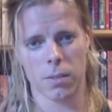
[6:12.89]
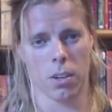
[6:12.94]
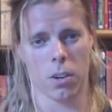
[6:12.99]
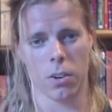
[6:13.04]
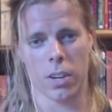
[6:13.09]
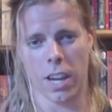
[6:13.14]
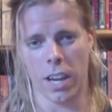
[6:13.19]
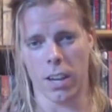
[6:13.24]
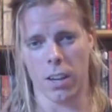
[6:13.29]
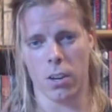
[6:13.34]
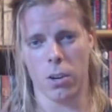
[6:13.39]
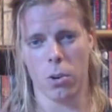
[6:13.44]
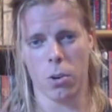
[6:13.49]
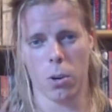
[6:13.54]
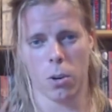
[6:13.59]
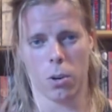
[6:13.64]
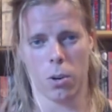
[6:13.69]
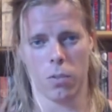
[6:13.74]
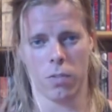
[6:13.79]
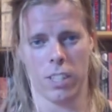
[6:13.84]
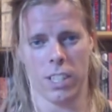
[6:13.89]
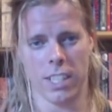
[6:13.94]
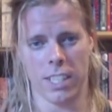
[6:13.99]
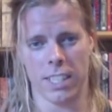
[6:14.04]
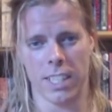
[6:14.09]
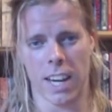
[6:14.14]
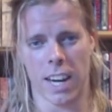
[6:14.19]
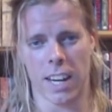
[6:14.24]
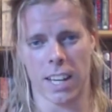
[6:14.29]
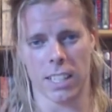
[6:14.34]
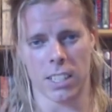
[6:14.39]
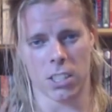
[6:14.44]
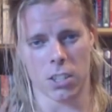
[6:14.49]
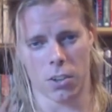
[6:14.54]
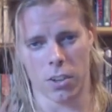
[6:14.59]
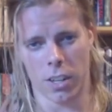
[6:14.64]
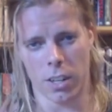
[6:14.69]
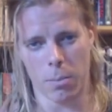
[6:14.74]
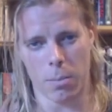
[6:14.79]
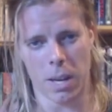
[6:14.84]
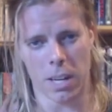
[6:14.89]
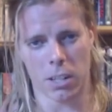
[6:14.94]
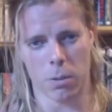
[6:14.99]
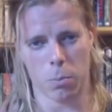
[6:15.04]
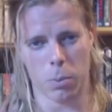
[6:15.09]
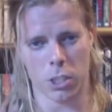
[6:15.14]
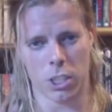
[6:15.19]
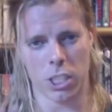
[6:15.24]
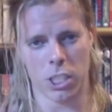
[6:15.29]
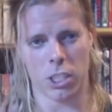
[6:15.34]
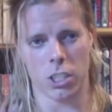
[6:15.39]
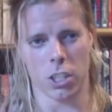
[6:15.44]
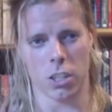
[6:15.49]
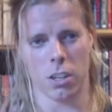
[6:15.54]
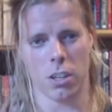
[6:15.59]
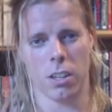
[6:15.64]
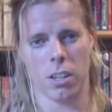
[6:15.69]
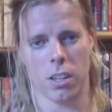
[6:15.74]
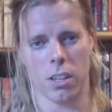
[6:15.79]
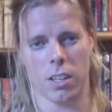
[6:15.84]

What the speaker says: Okay, who of these guys are in the better position?